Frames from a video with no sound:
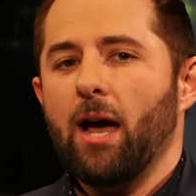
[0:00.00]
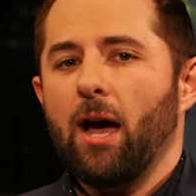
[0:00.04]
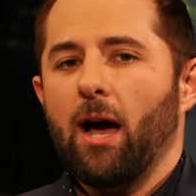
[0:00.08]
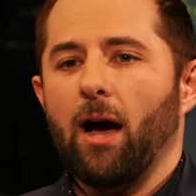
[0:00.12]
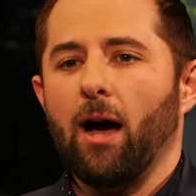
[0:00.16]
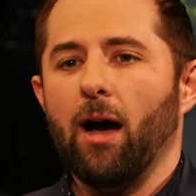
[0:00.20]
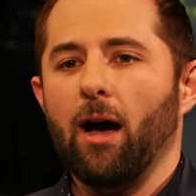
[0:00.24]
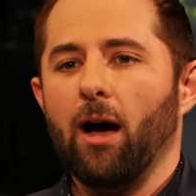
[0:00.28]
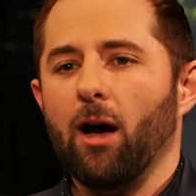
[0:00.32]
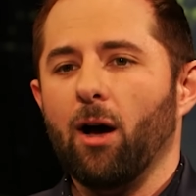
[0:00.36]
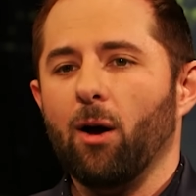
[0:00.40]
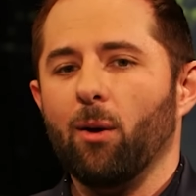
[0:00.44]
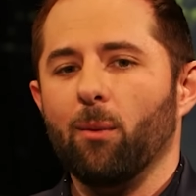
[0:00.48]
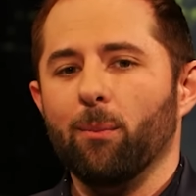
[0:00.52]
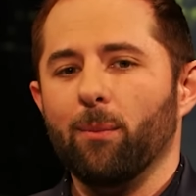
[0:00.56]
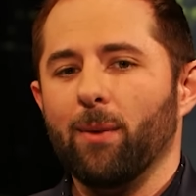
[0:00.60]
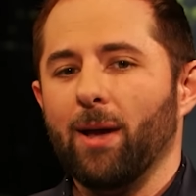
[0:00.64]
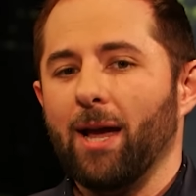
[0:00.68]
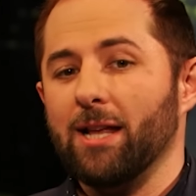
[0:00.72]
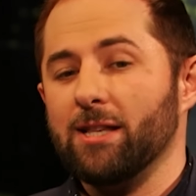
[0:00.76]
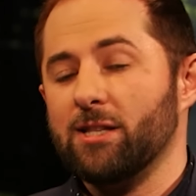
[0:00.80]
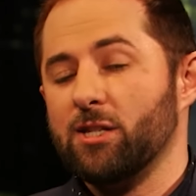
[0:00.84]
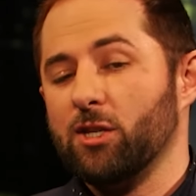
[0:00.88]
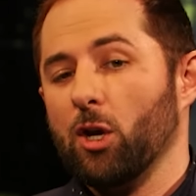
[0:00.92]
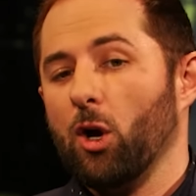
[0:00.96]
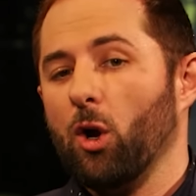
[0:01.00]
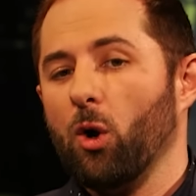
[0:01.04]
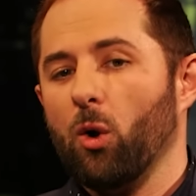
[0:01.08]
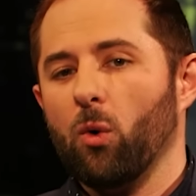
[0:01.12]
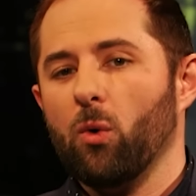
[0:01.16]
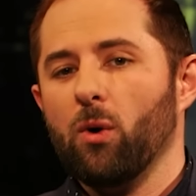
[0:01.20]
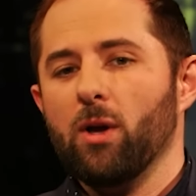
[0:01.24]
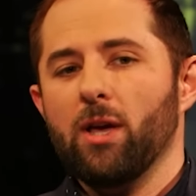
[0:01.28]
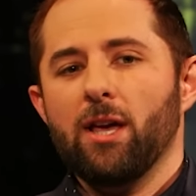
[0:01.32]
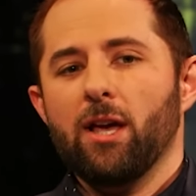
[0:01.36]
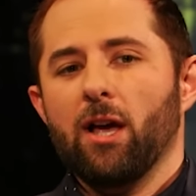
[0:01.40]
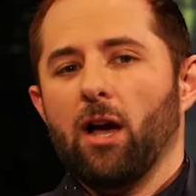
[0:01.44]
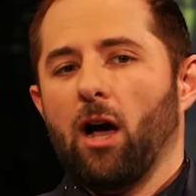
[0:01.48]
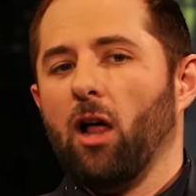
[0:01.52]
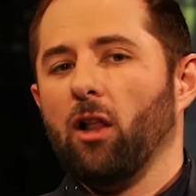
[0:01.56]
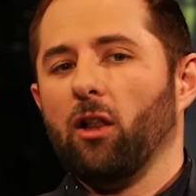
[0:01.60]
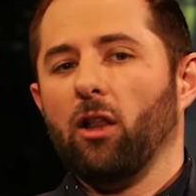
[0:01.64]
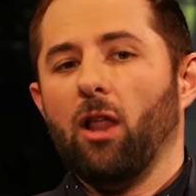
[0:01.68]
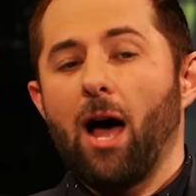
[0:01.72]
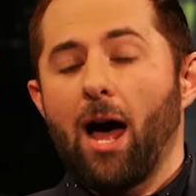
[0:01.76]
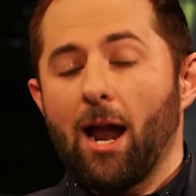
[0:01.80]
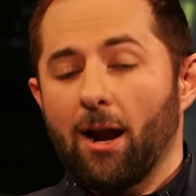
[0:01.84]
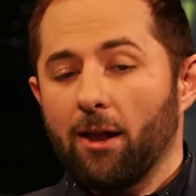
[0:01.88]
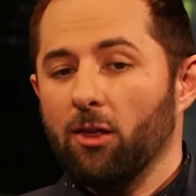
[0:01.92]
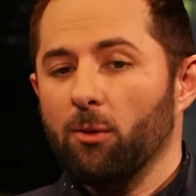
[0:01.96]
And so a
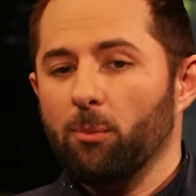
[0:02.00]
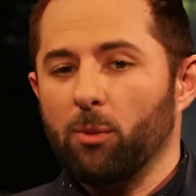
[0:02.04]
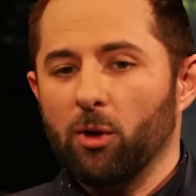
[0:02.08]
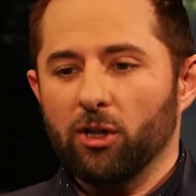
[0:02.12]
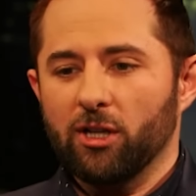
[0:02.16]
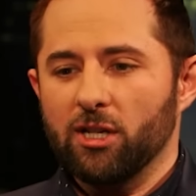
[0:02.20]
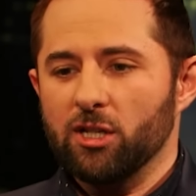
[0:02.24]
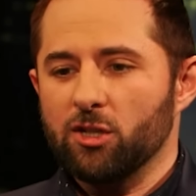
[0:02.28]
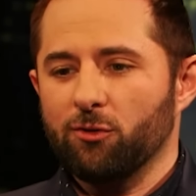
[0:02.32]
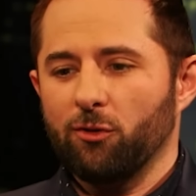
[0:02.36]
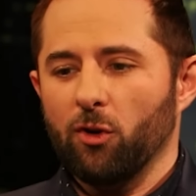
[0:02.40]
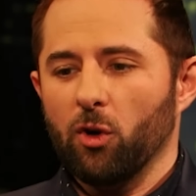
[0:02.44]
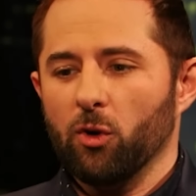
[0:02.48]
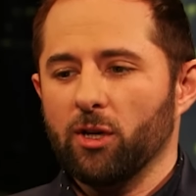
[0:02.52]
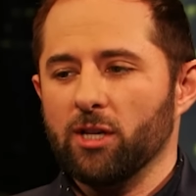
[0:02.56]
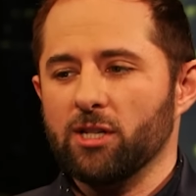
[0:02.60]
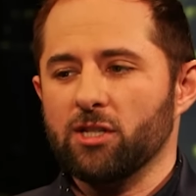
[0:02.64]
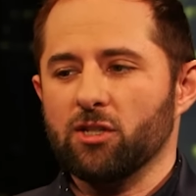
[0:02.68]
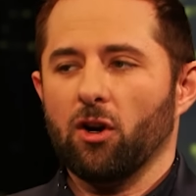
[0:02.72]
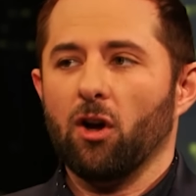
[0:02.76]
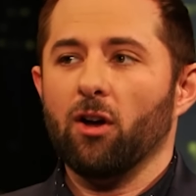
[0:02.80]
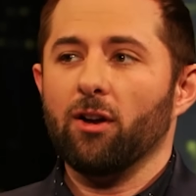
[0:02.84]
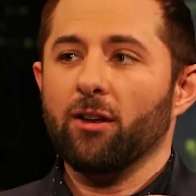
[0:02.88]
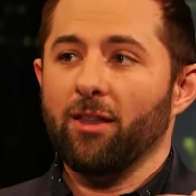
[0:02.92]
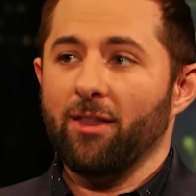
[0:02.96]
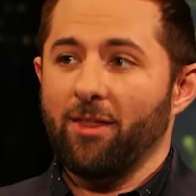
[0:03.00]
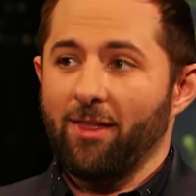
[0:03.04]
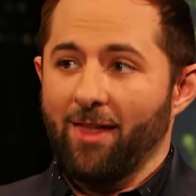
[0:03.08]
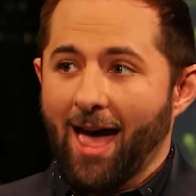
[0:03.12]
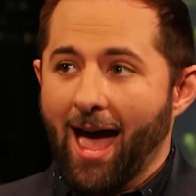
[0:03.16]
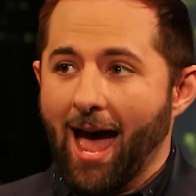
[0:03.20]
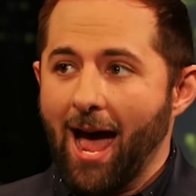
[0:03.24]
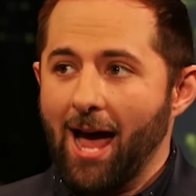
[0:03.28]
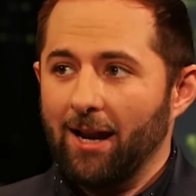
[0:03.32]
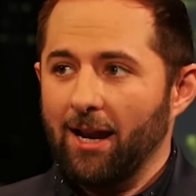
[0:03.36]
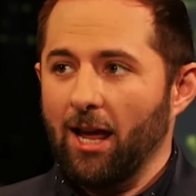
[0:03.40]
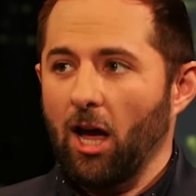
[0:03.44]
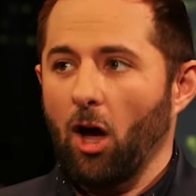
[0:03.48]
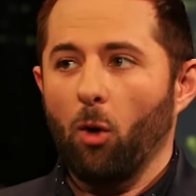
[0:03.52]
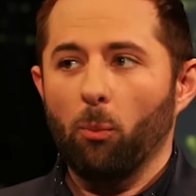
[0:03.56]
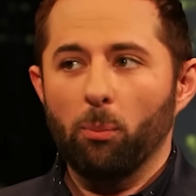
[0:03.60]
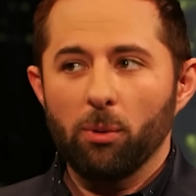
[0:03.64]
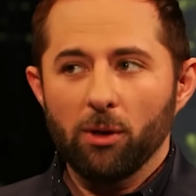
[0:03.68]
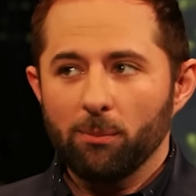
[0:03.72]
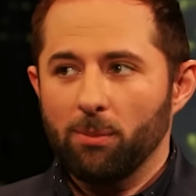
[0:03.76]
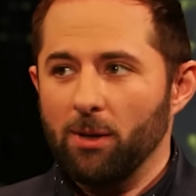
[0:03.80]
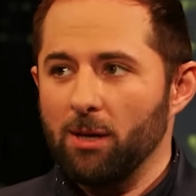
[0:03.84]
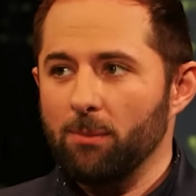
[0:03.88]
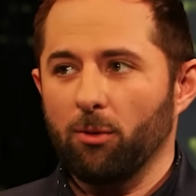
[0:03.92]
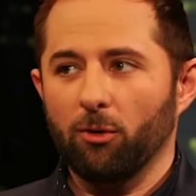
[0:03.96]
lot of the book is focused on that,
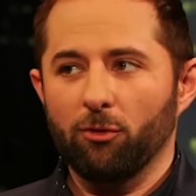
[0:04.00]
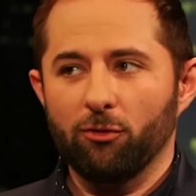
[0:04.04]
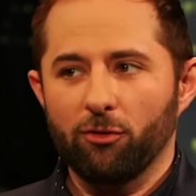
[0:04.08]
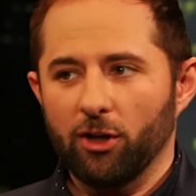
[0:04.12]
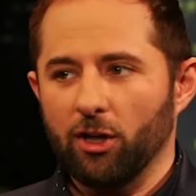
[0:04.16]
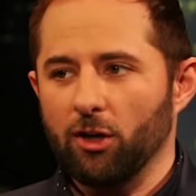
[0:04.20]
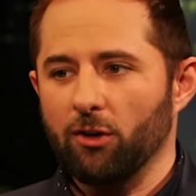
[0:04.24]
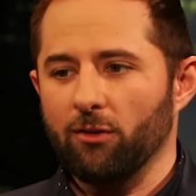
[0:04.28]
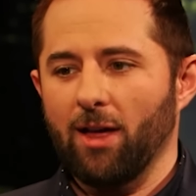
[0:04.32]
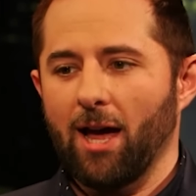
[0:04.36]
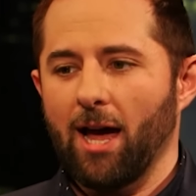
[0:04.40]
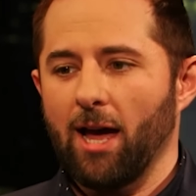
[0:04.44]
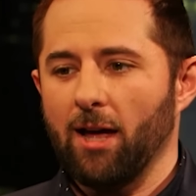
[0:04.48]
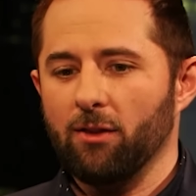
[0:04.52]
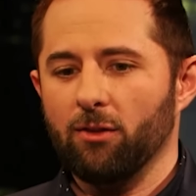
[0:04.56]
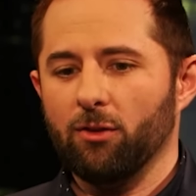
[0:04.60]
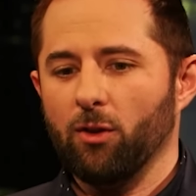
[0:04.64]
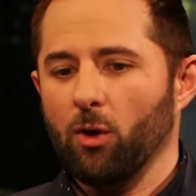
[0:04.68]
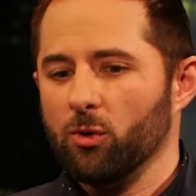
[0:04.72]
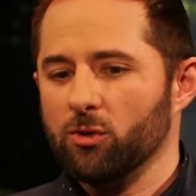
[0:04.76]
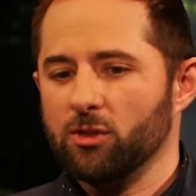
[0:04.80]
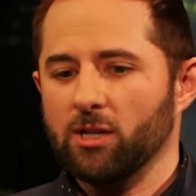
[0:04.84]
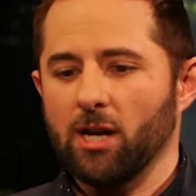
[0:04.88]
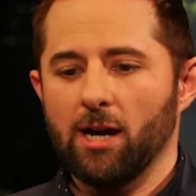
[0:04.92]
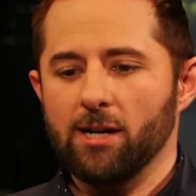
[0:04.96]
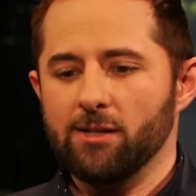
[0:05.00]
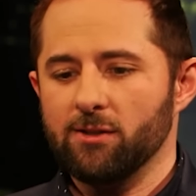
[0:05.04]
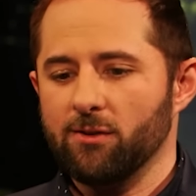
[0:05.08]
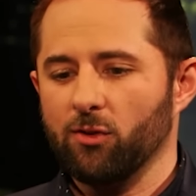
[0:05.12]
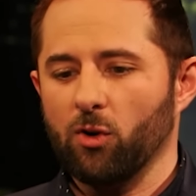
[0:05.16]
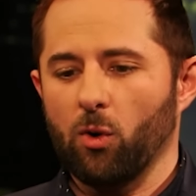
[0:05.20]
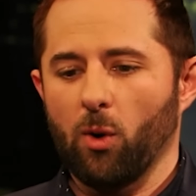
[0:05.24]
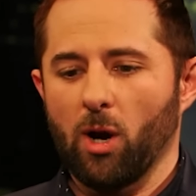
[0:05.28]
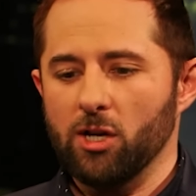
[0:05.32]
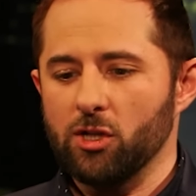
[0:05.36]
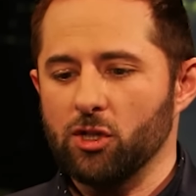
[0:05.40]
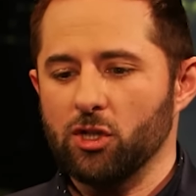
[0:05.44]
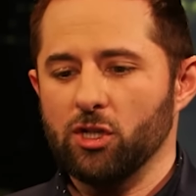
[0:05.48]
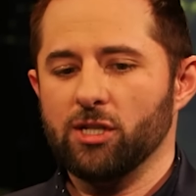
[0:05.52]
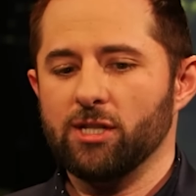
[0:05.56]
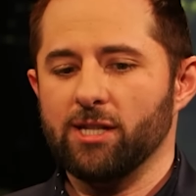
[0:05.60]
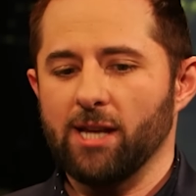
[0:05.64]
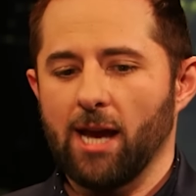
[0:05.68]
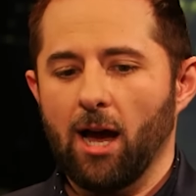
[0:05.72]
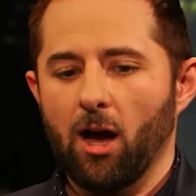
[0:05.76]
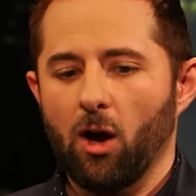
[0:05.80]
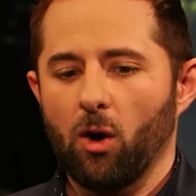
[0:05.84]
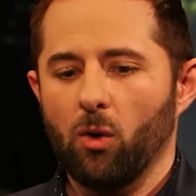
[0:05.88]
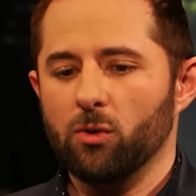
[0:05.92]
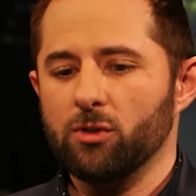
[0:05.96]
helping people figure those kinds of questions
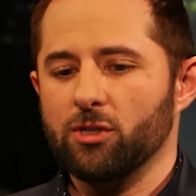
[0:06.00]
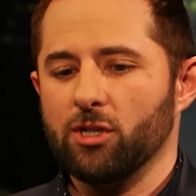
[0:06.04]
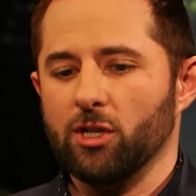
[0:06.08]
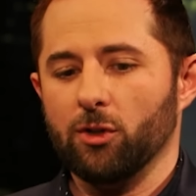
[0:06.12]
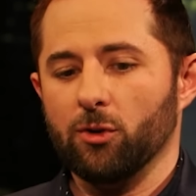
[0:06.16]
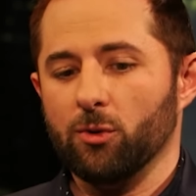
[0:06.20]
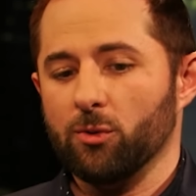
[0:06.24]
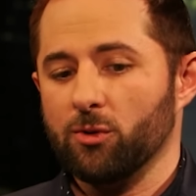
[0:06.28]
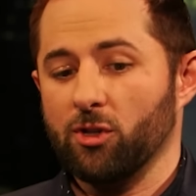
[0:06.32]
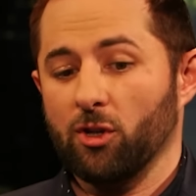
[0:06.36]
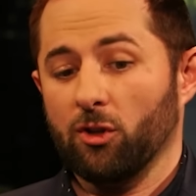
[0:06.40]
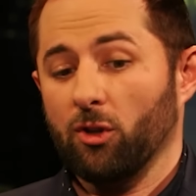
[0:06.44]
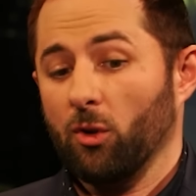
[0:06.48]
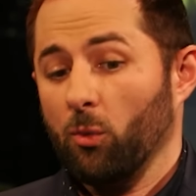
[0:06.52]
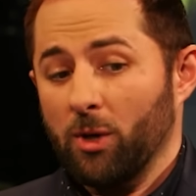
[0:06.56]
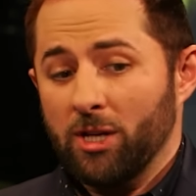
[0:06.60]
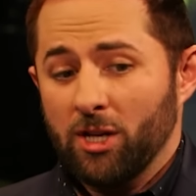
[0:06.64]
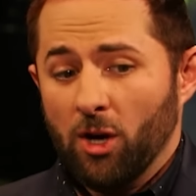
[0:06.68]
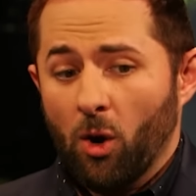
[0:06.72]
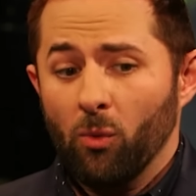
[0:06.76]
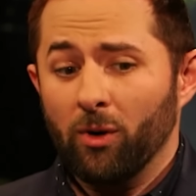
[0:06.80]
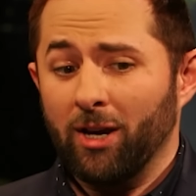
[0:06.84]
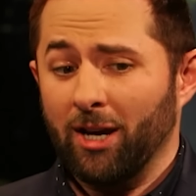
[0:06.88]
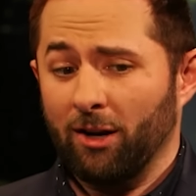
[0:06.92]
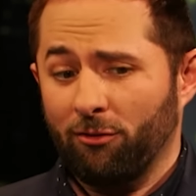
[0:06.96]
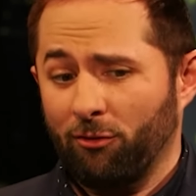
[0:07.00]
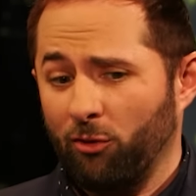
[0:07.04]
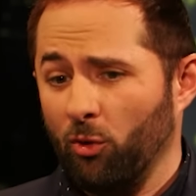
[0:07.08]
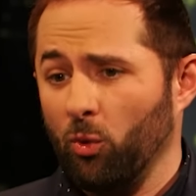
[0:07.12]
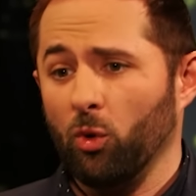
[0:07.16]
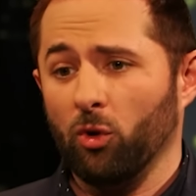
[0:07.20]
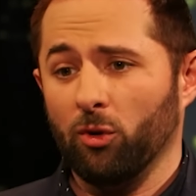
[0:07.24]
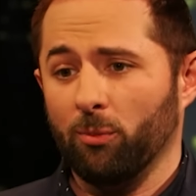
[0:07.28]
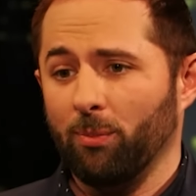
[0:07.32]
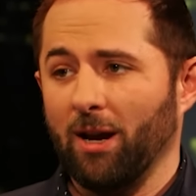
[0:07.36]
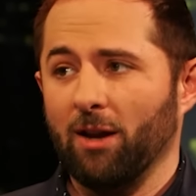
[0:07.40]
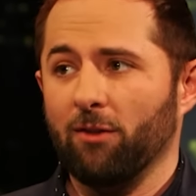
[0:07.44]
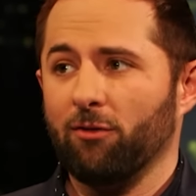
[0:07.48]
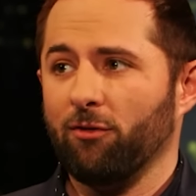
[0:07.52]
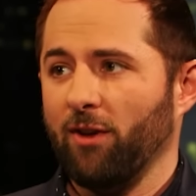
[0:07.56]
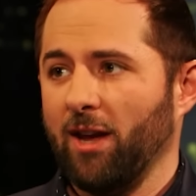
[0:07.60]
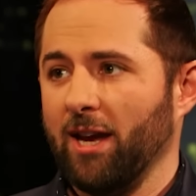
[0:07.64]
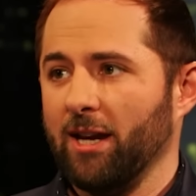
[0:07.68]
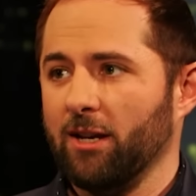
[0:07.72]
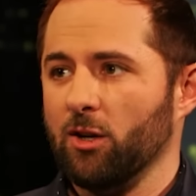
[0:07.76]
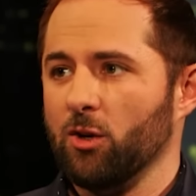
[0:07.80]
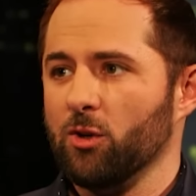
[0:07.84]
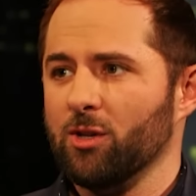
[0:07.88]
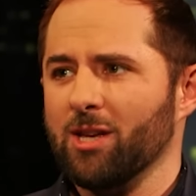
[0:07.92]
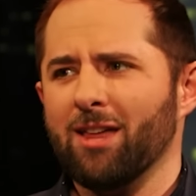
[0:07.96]
out so that we don't get fooled by
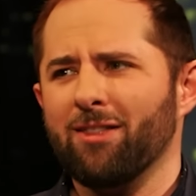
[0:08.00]
fake news.